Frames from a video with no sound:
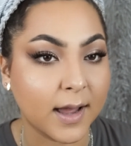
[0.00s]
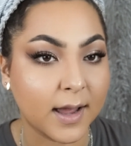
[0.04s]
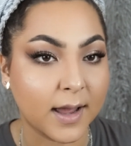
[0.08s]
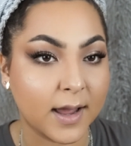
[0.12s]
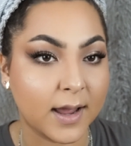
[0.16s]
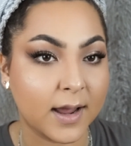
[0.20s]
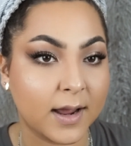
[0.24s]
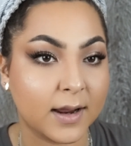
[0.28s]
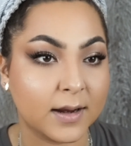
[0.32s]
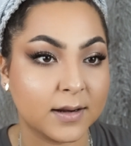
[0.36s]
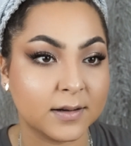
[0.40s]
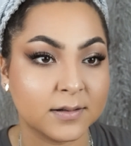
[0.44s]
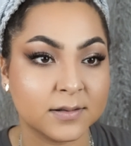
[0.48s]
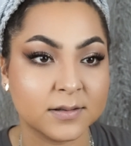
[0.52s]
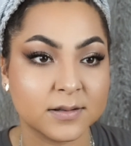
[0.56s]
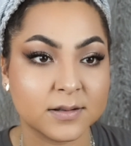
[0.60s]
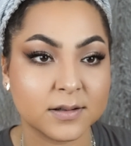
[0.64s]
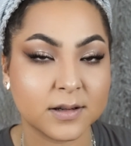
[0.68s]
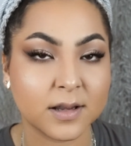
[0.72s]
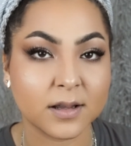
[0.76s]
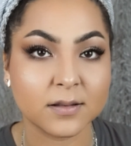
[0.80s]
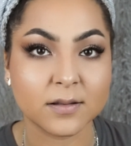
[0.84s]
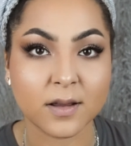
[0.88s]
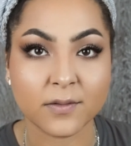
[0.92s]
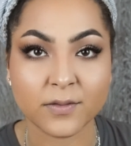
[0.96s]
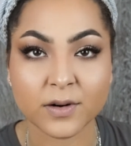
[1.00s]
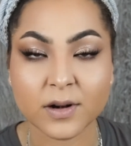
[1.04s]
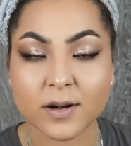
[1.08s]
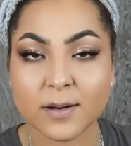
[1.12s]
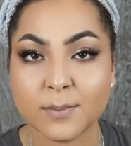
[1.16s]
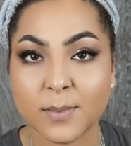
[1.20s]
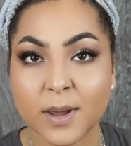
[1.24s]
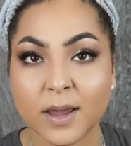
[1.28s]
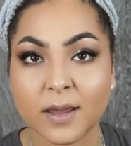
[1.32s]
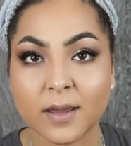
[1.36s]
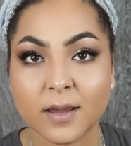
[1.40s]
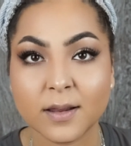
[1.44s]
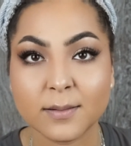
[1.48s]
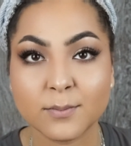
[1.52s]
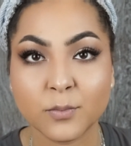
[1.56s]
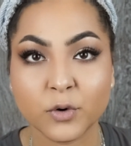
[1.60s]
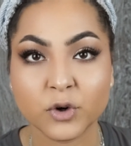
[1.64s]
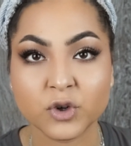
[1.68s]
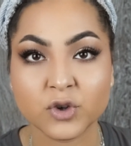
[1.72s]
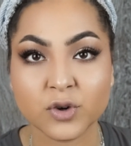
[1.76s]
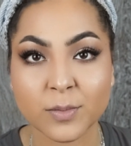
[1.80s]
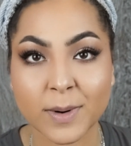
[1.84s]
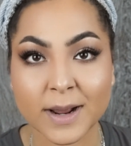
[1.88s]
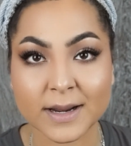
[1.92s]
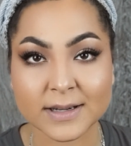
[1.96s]
and can definitely make it more
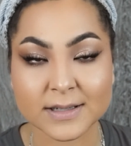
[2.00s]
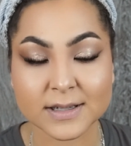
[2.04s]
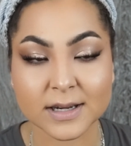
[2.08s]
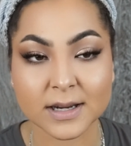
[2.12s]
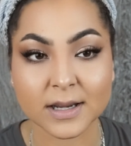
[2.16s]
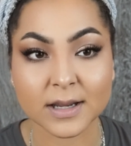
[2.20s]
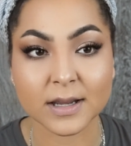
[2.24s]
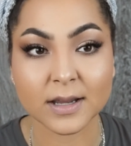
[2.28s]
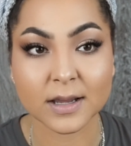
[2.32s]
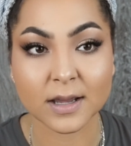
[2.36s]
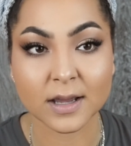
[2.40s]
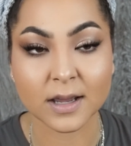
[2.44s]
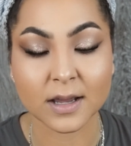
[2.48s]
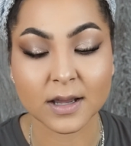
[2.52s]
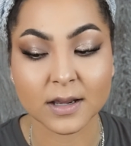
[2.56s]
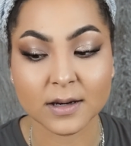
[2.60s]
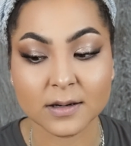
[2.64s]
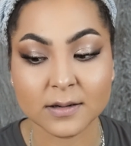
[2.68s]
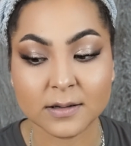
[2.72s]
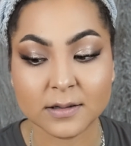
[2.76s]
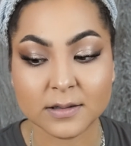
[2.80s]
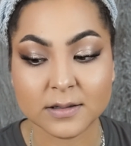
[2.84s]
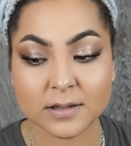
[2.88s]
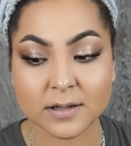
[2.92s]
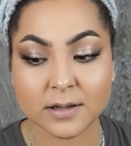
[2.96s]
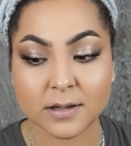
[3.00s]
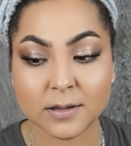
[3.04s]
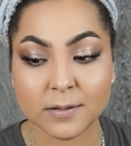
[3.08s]
dramatic and